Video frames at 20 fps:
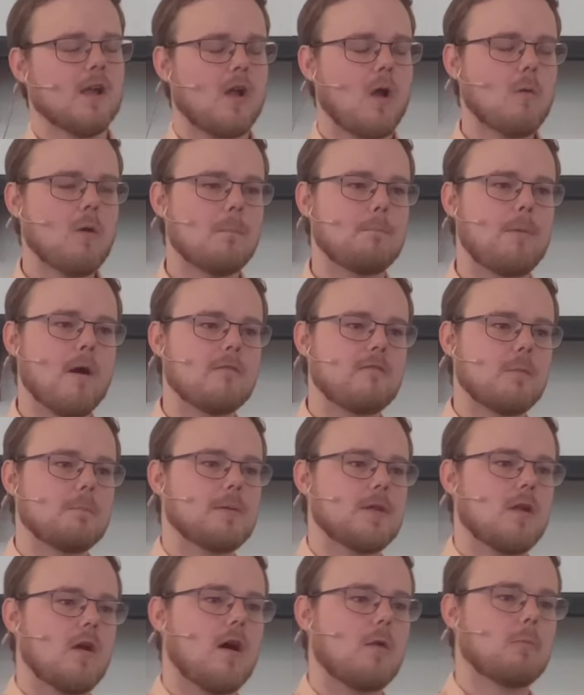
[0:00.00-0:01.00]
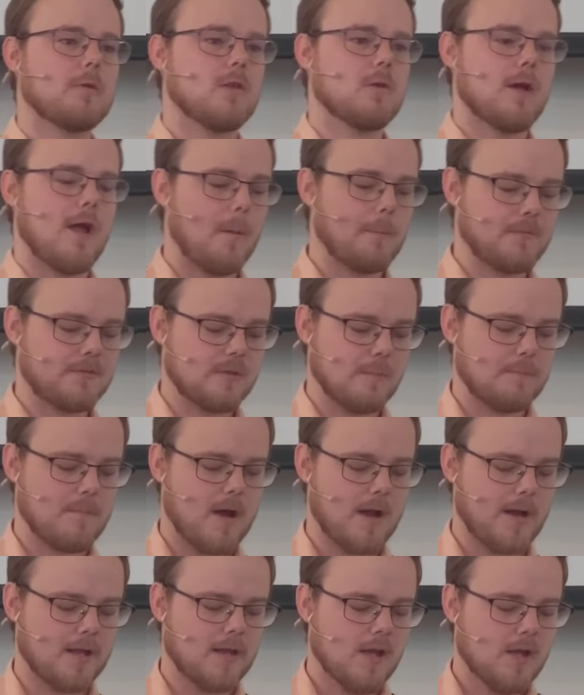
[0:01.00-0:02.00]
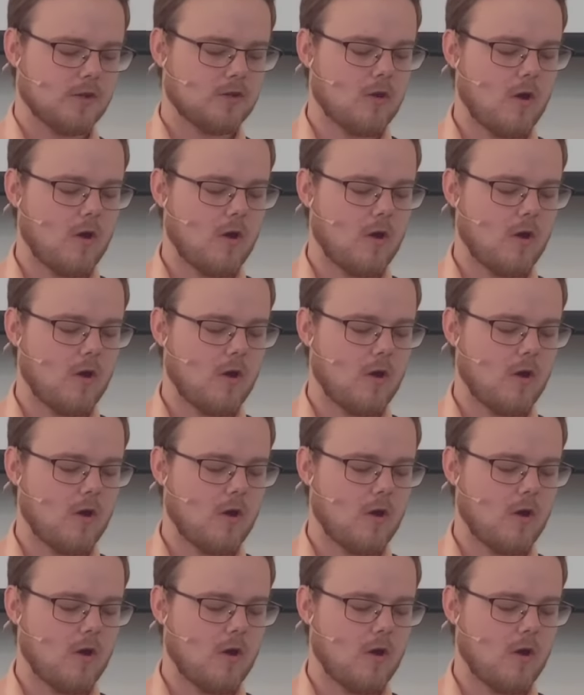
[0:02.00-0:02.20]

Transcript: Go above and beyond when you help somebody